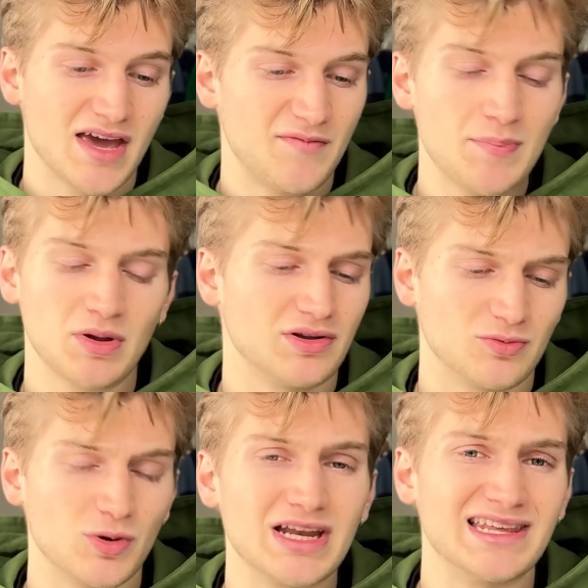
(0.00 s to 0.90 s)
If people
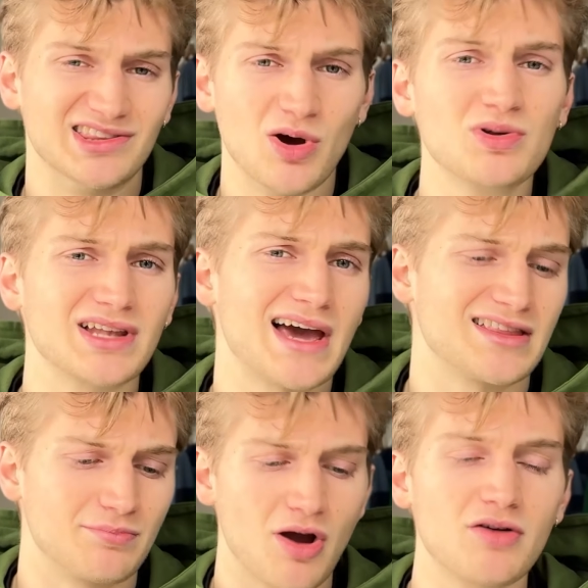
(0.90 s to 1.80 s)
really don't
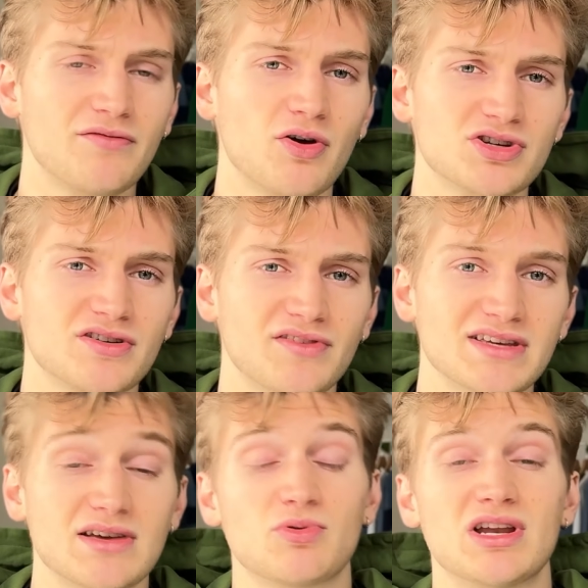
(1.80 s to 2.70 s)
like the brown version of
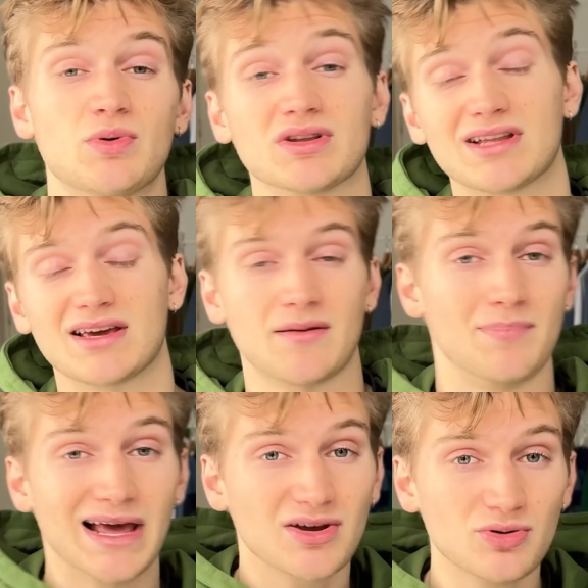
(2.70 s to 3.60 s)
this and really want like a
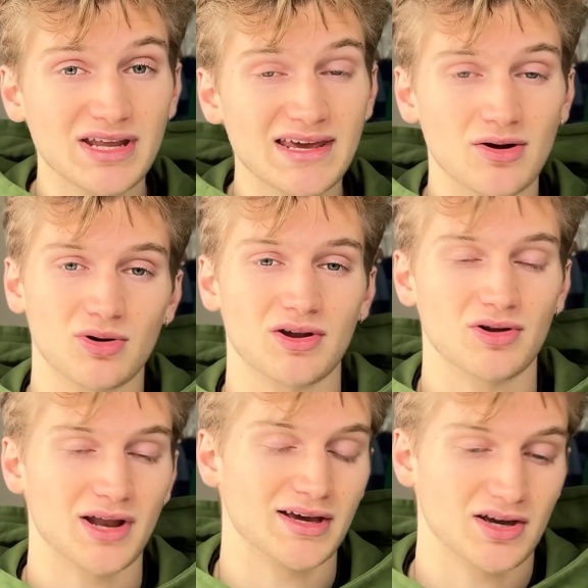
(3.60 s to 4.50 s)
black hoodie
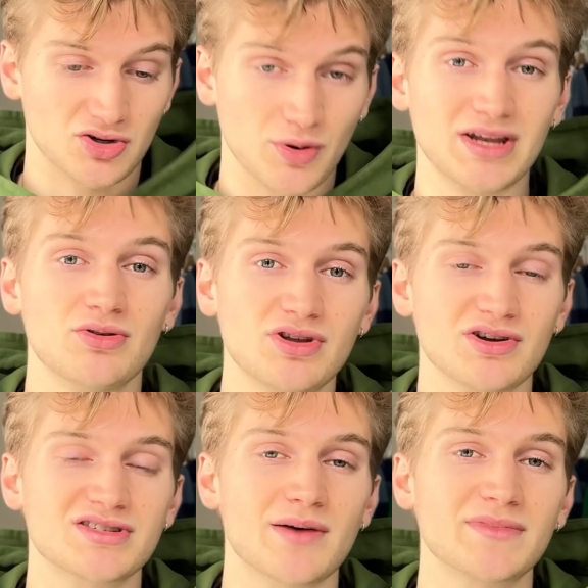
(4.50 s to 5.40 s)
or like a green hoodie
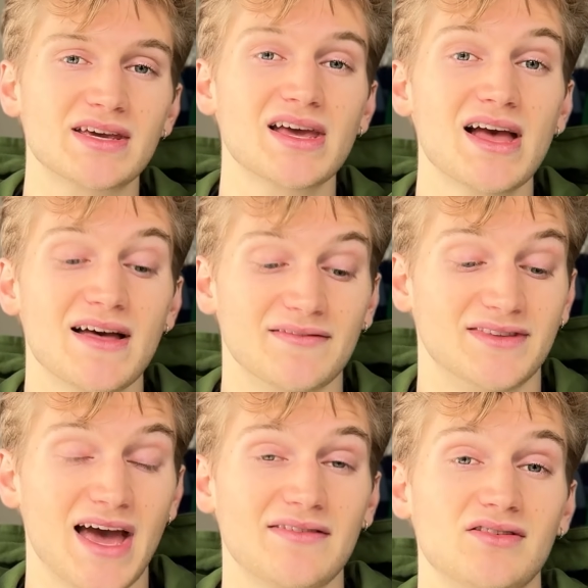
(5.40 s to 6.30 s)
or something,
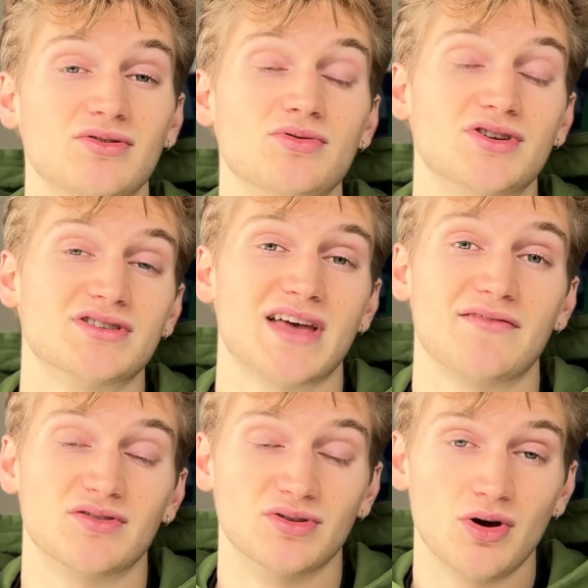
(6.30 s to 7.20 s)
then you just
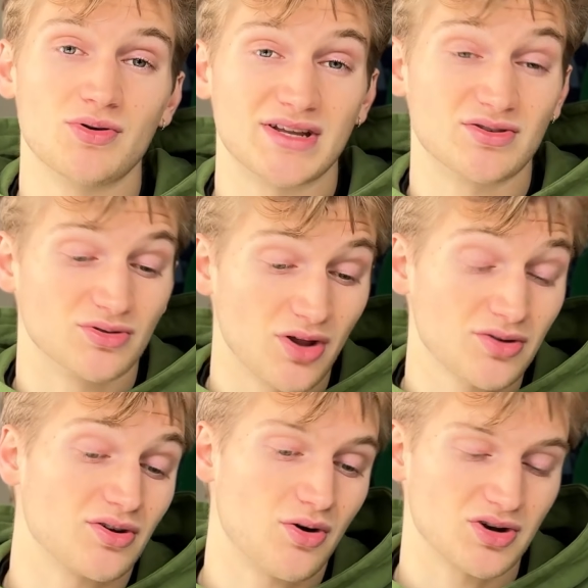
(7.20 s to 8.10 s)
have to know that you're
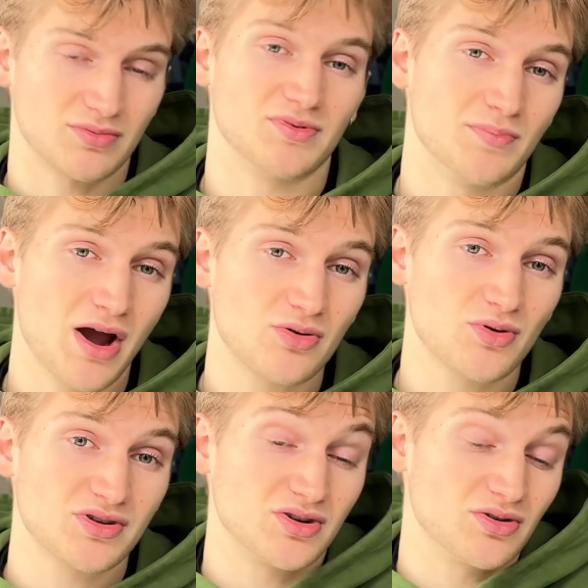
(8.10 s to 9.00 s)
not gonna order the brown
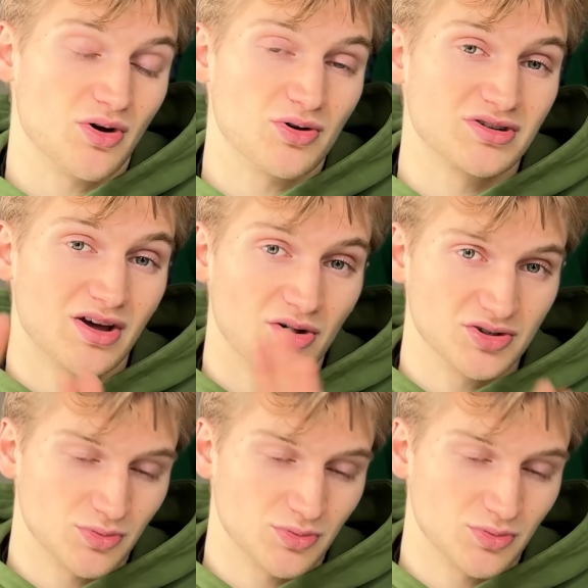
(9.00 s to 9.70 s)
one, you're gonna order the other